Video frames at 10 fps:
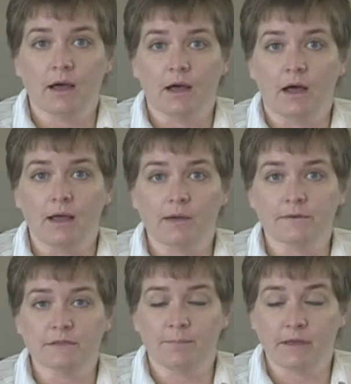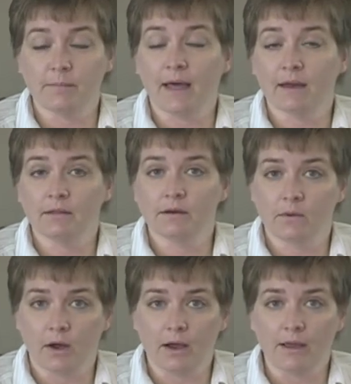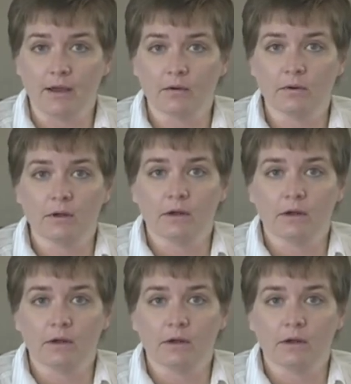It was a big battle in Ohio.